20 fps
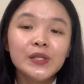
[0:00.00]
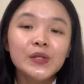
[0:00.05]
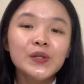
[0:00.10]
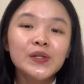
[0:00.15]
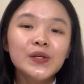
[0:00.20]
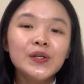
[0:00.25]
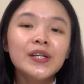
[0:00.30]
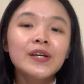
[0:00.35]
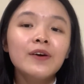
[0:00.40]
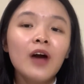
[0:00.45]
to
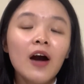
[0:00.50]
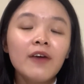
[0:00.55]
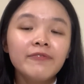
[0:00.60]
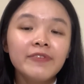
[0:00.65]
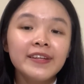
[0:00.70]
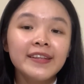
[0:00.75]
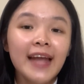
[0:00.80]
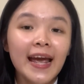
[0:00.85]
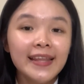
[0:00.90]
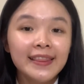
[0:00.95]
do the
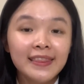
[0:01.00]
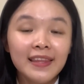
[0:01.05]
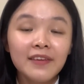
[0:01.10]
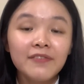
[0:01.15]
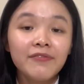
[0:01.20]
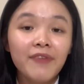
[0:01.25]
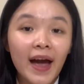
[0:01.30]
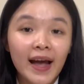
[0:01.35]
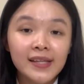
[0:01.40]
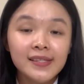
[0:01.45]

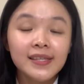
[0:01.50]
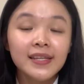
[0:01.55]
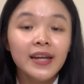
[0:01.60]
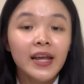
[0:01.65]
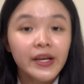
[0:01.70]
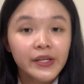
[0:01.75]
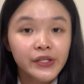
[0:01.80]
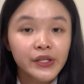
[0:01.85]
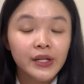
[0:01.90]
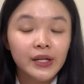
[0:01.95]
COVID-19
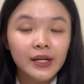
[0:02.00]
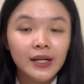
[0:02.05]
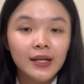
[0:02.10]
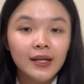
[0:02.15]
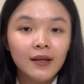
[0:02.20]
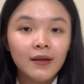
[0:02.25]
vaccination.